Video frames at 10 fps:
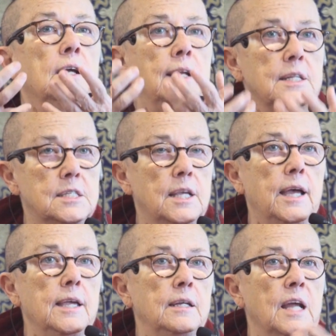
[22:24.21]
let's
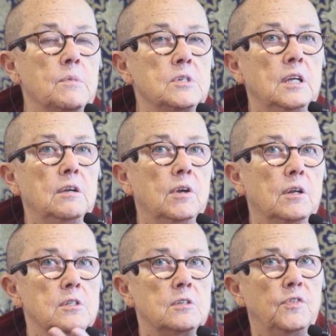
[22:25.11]
say, in our
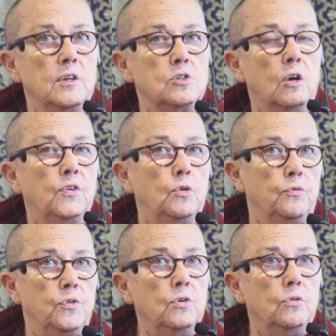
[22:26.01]
materialist philosophical
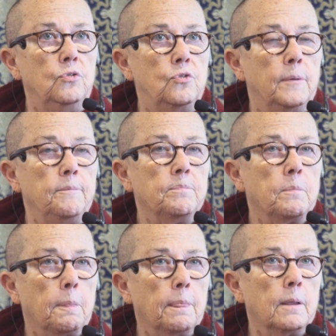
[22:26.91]
views.
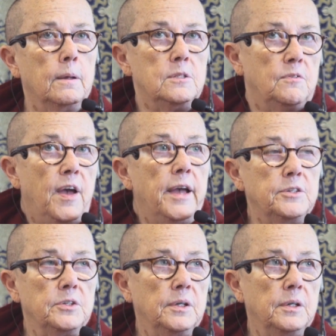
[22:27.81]
It's a
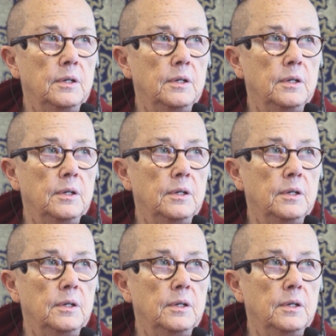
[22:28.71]
fact.